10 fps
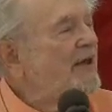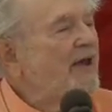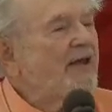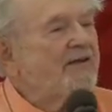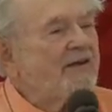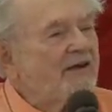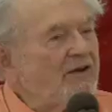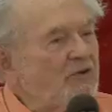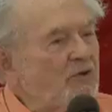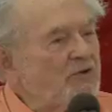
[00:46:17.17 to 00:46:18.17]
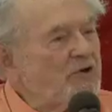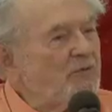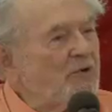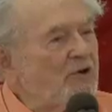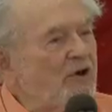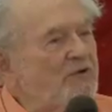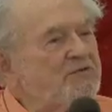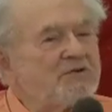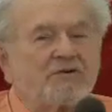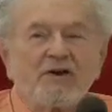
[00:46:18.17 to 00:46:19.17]
and taken to a German
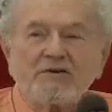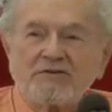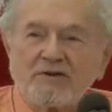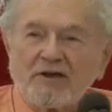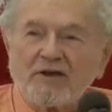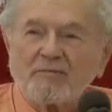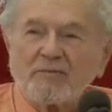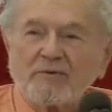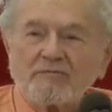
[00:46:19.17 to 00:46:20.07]
concentration camp.